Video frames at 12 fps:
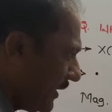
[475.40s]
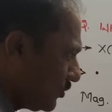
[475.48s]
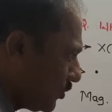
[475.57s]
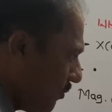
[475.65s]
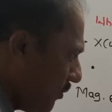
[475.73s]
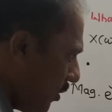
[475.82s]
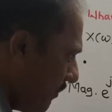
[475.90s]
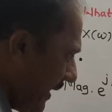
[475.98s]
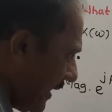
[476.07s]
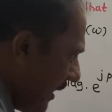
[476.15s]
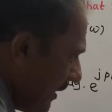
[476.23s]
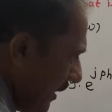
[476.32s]
x of
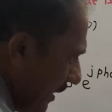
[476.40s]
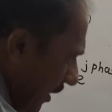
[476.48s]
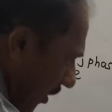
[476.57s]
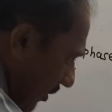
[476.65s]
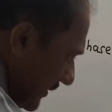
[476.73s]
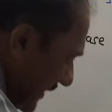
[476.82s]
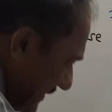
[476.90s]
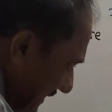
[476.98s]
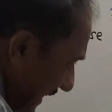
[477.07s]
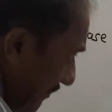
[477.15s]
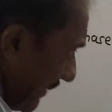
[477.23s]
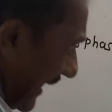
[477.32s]
omega. On the same